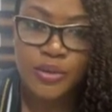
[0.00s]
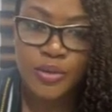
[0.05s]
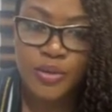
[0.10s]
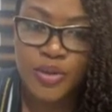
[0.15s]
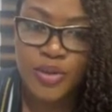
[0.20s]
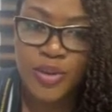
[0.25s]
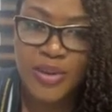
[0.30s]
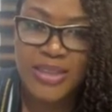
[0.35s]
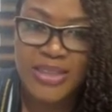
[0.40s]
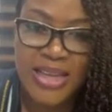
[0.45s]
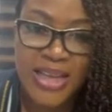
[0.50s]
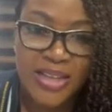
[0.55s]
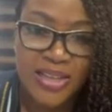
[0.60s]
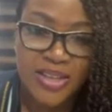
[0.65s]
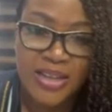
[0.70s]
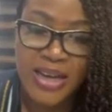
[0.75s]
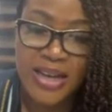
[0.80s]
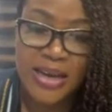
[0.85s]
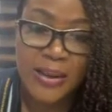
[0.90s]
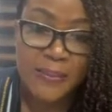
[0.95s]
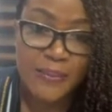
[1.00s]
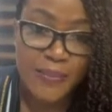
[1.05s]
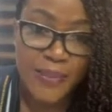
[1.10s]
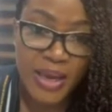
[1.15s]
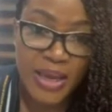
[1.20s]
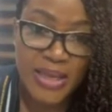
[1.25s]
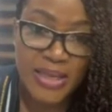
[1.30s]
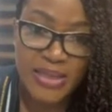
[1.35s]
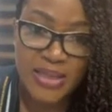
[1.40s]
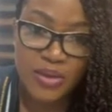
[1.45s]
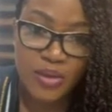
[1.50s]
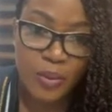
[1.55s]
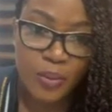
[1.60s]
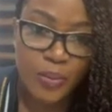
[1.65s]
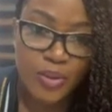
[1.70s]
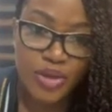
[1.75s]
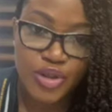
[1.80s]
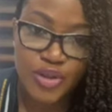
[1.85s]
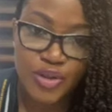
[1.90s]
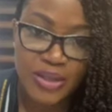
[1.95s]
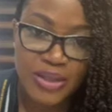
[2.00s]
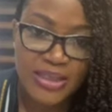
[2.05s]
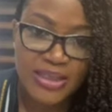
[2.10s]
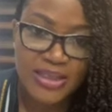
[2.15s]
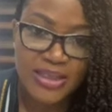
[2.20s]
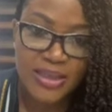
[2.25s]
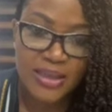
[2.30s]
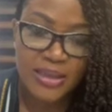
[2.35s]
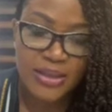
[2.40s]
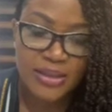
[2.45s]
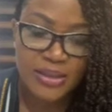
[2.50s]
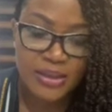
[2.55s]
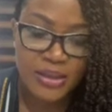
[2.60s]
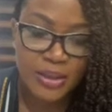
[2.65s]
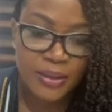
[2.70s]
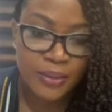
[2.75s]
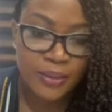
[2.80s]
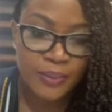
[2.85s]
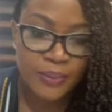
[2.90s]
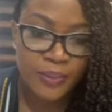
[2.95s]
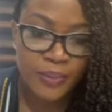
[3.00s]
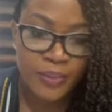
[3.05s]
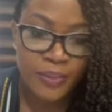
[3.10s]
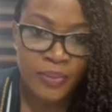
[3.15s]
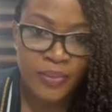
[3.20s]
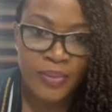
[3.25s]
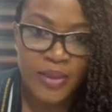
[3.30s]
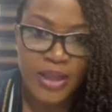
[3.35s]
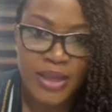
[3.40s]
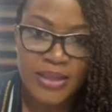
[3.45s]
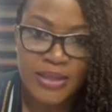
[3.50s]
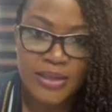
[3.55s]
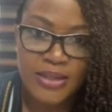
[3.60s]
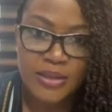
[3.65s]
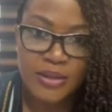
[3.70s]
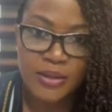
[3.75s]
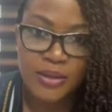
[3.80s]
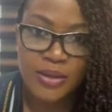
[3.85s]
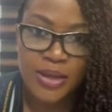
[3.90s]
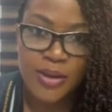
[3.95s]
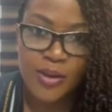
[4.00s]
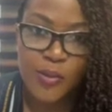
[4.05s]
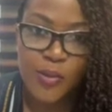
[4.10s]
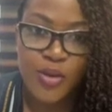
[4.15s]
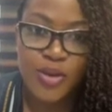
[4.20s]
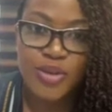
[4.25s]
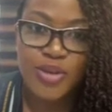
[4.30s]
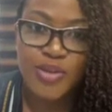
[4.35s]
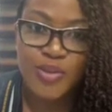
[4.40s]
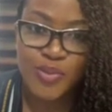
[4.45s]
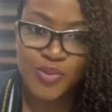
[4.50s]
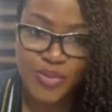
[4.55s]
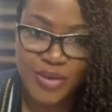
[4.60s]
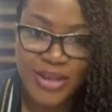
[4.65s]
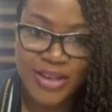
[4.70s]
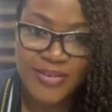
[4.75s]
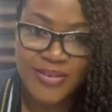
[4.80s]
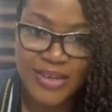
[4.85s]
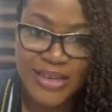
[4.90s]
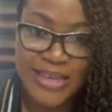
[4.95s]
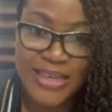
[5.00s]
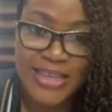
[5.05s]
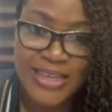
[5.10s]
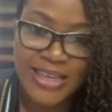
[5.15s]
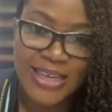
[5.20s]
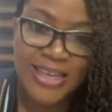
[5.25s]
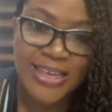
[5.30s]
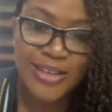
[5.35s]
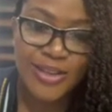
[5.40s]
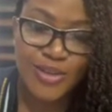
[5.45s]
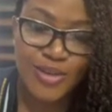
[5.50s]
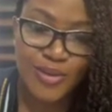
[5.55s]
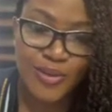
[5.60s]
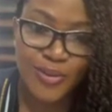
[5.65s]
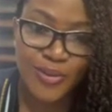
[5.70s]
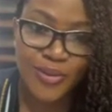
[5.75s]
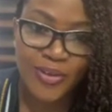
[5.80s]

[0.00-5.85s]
So it's actually an amazing opportunity. It's one to really key into,